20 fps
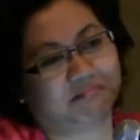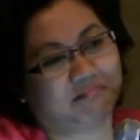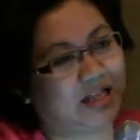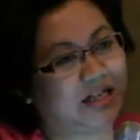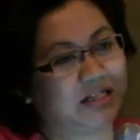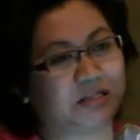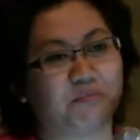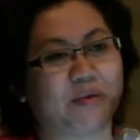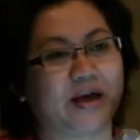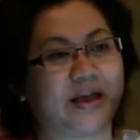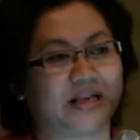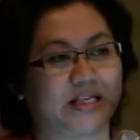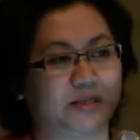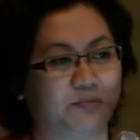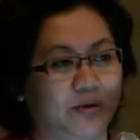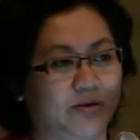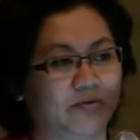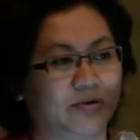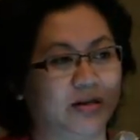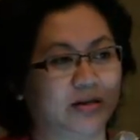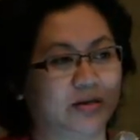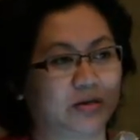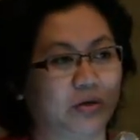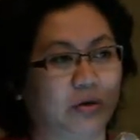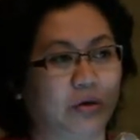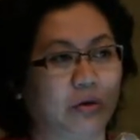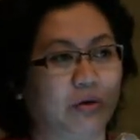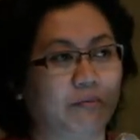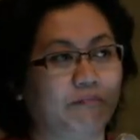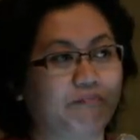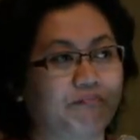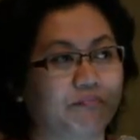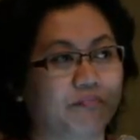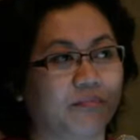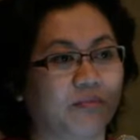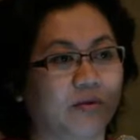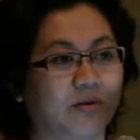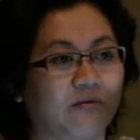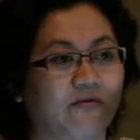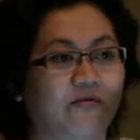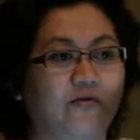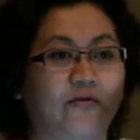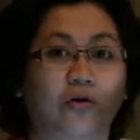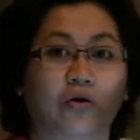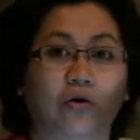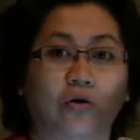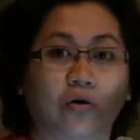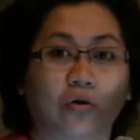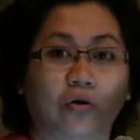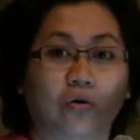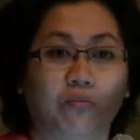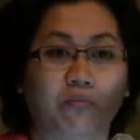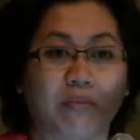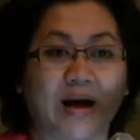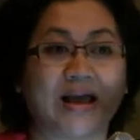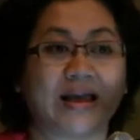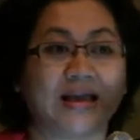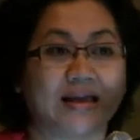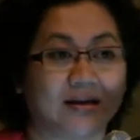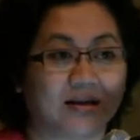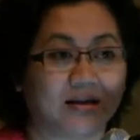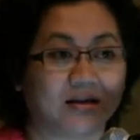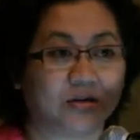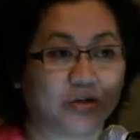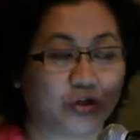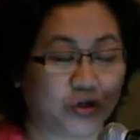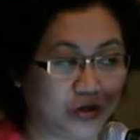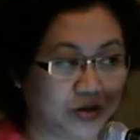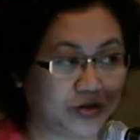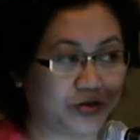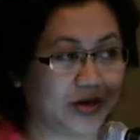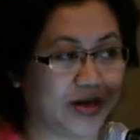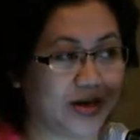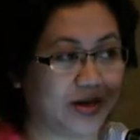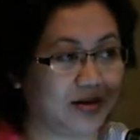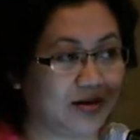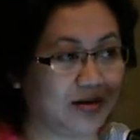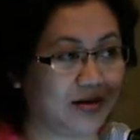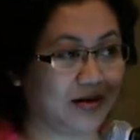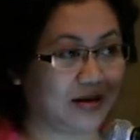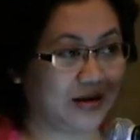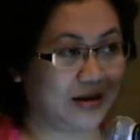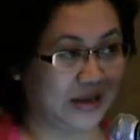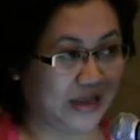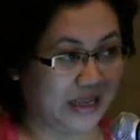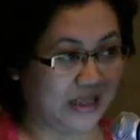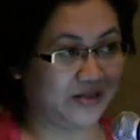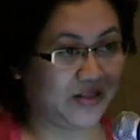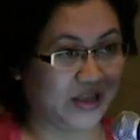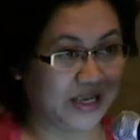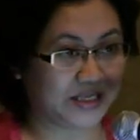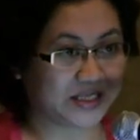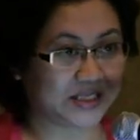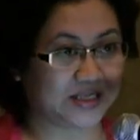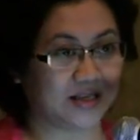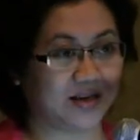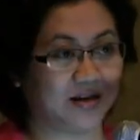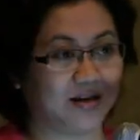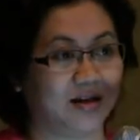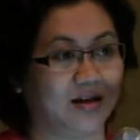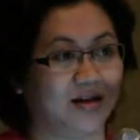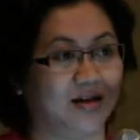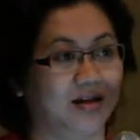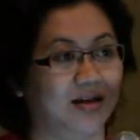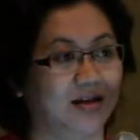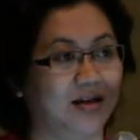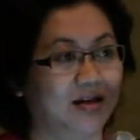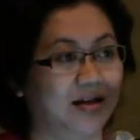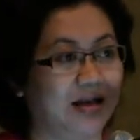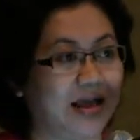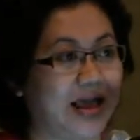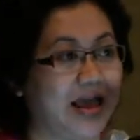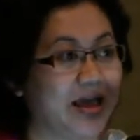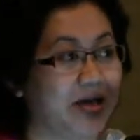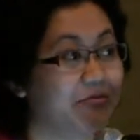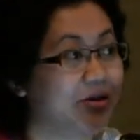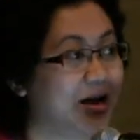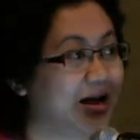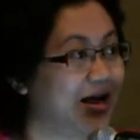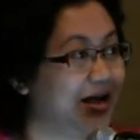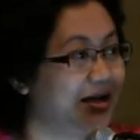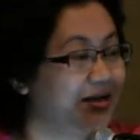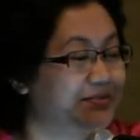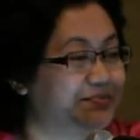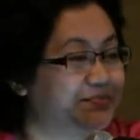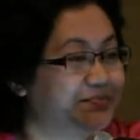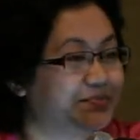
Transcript: That's my experience. So for my children in this era,